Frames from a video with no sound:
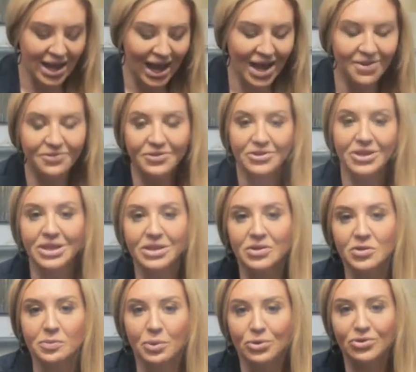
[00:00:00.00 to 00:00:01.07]
I feel like
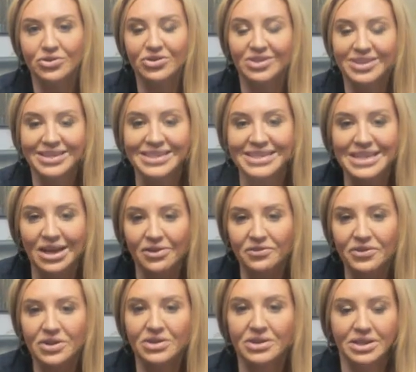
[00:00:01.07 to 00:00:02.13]
this person
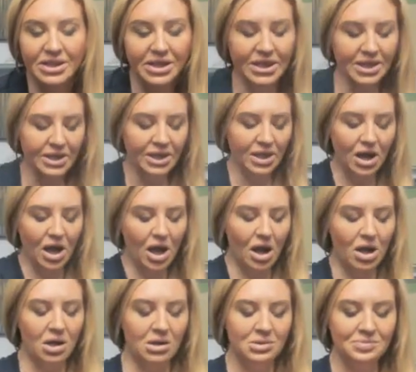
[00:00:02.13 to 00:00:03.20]
definitely
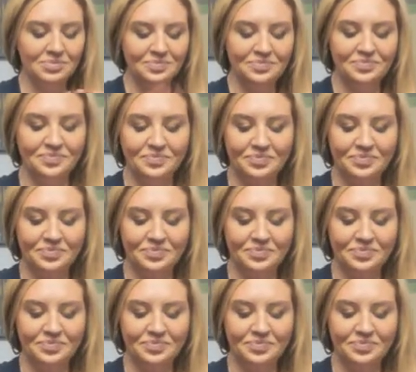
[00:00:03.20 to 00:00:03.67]
um,